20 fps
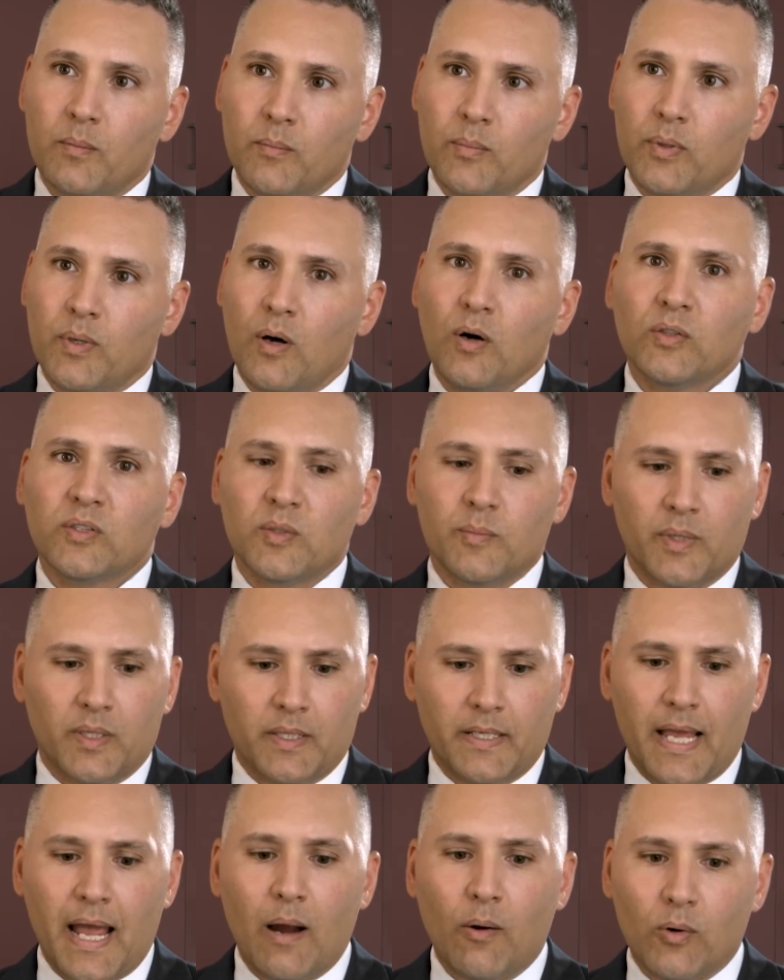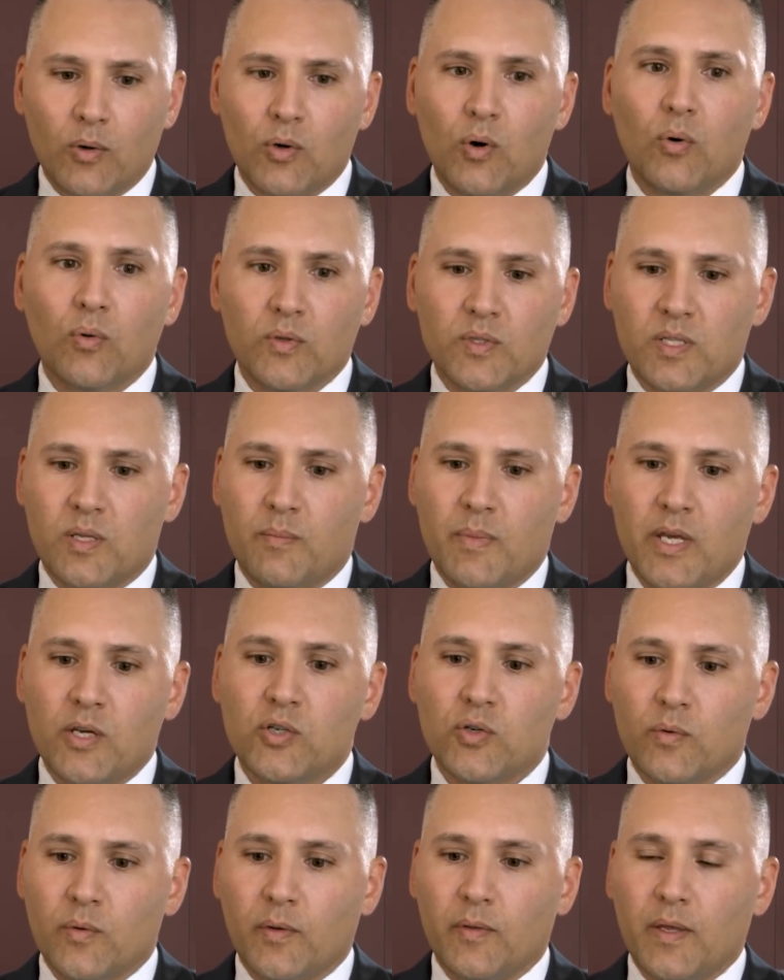But ultimately, our goal is to make
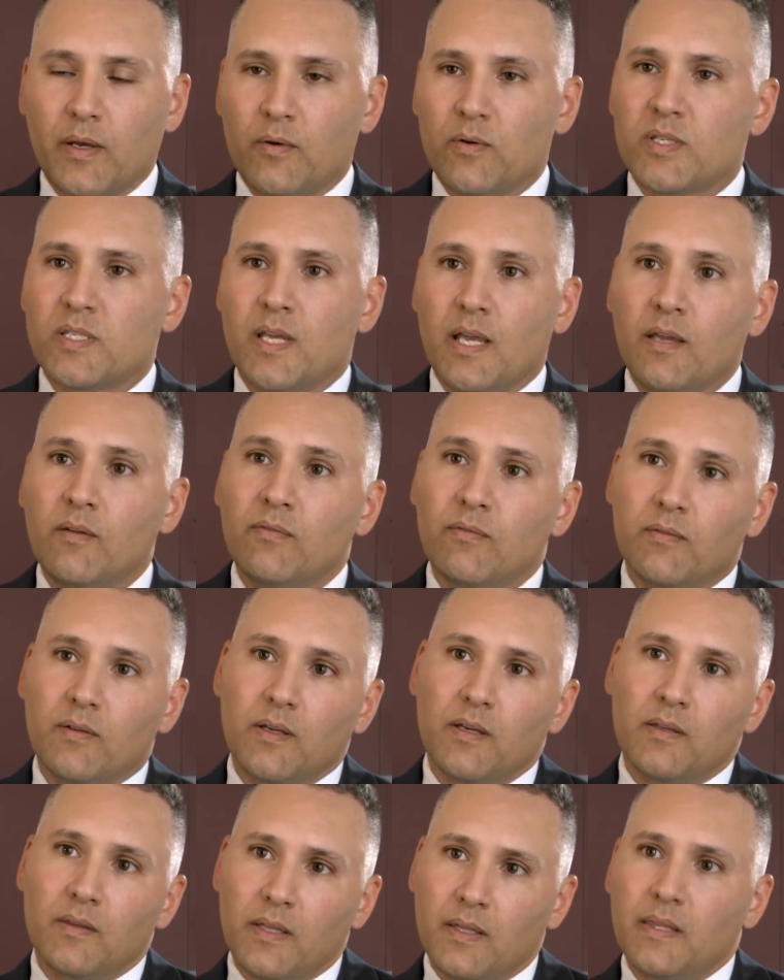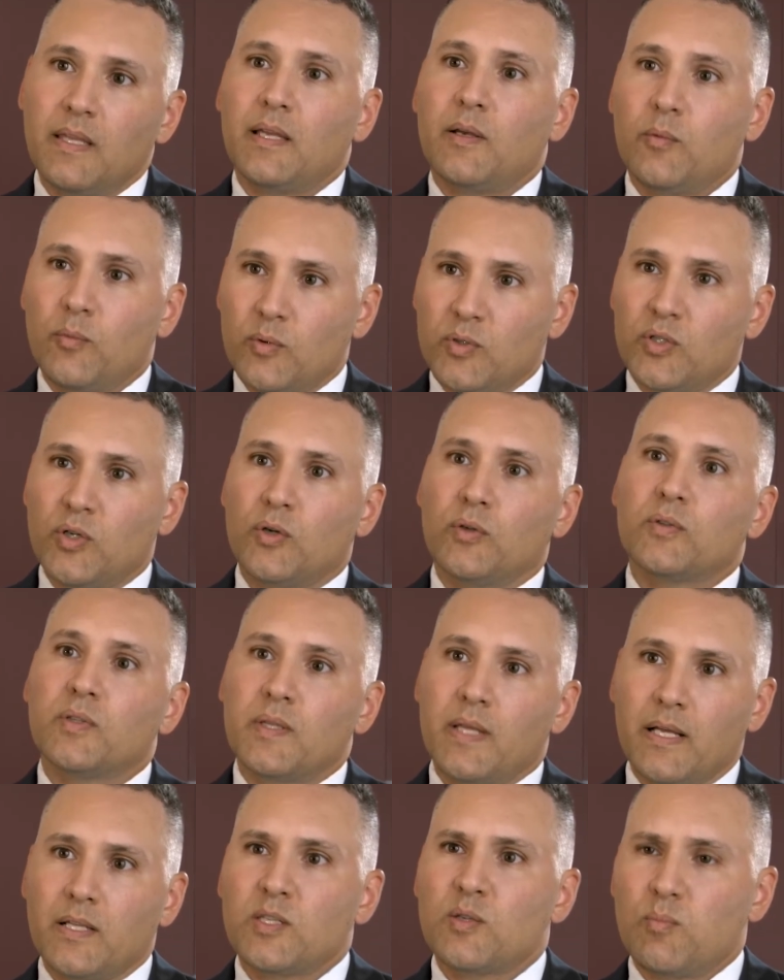sure that they are safe and that they can return to
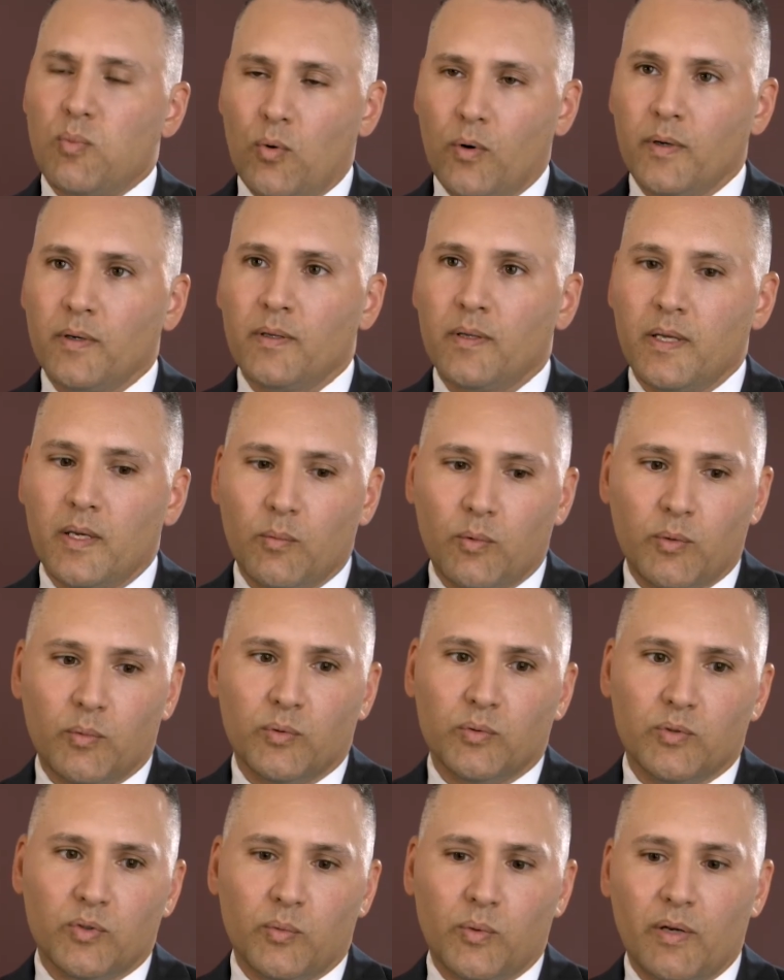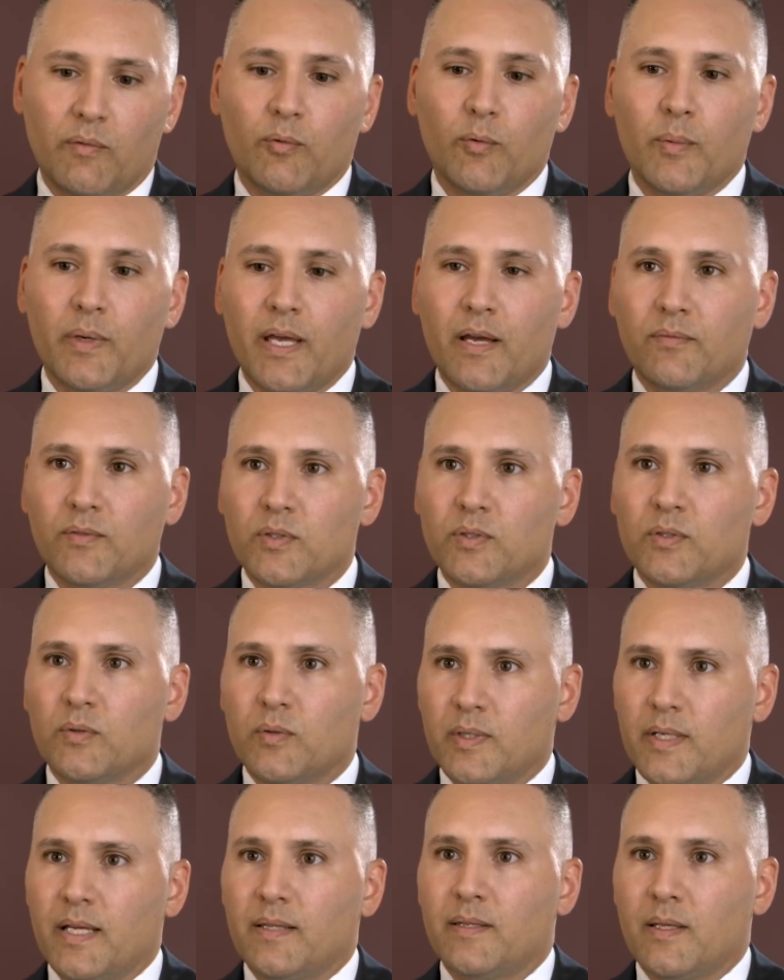that sport, and we will do whatever we have to do
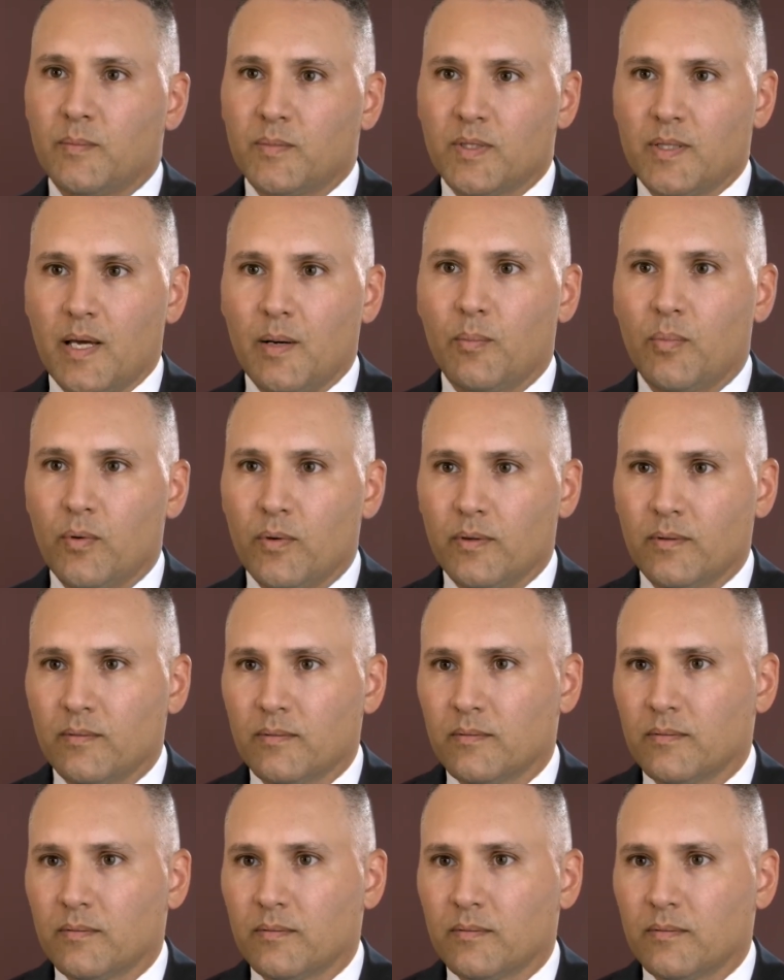to get them to that point.